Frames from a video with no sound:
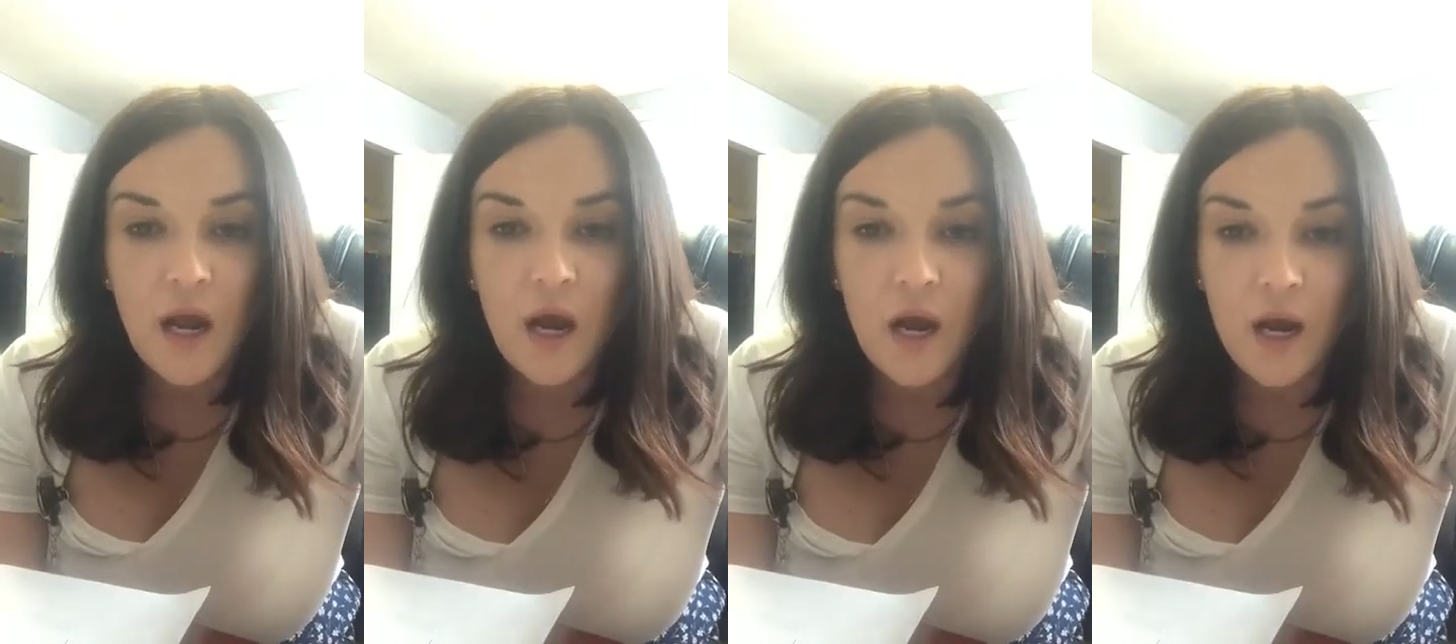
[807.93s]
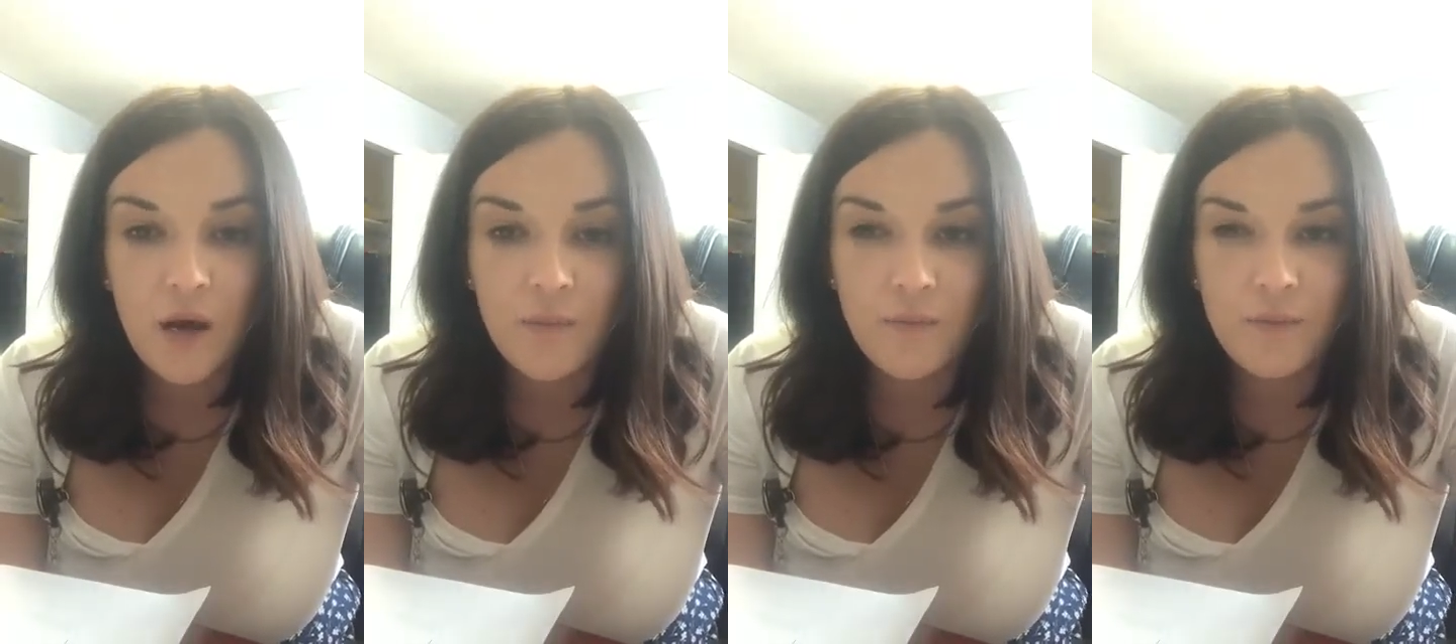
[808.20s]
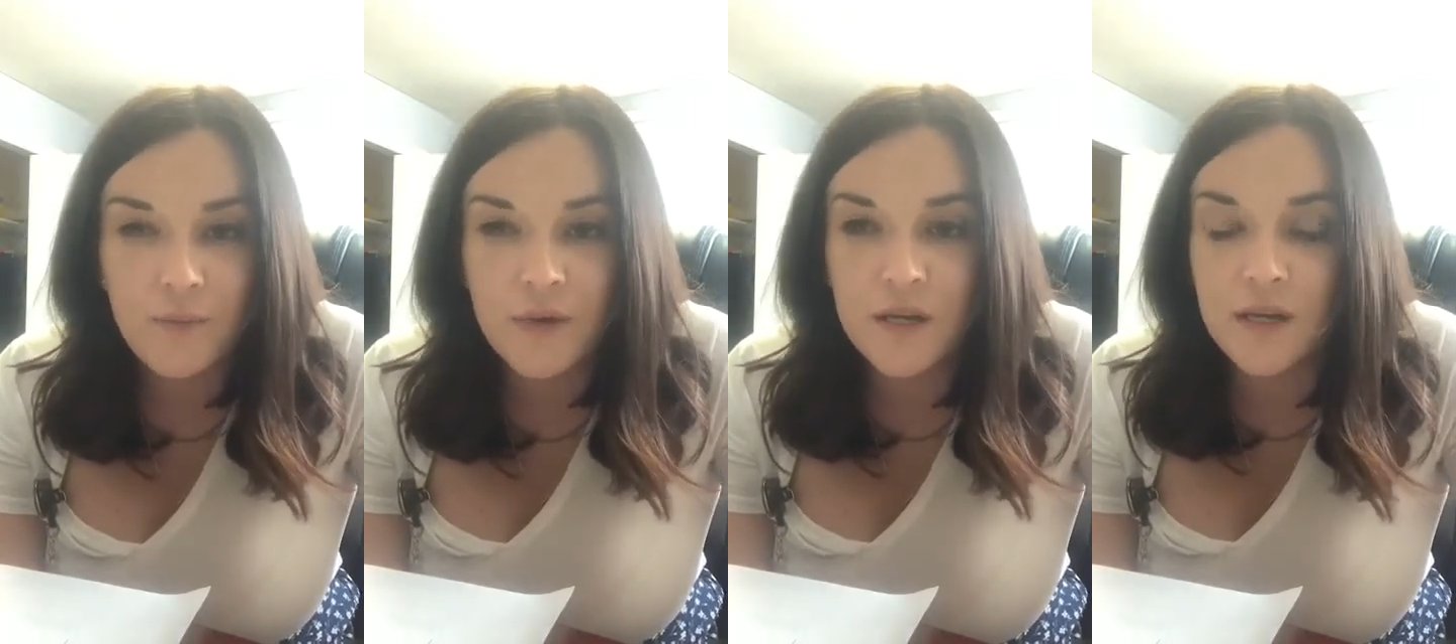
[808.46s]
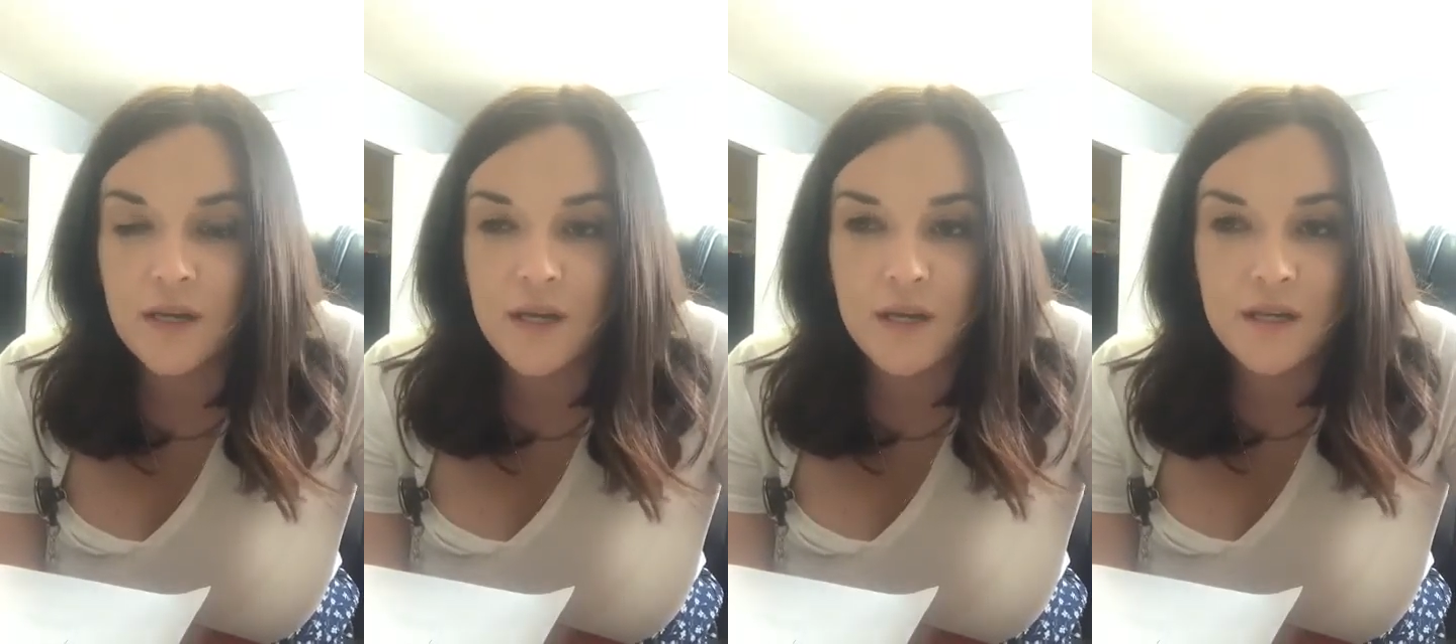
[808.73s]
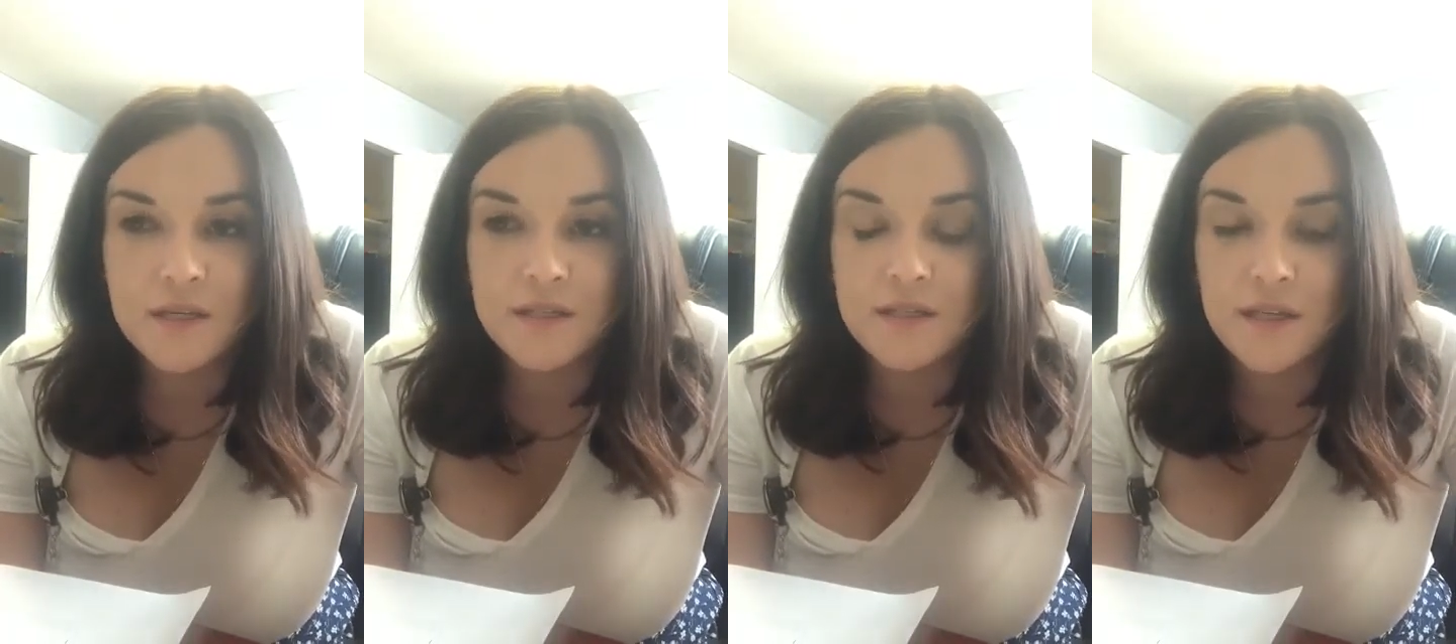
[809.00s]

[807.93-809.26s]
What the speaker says: But it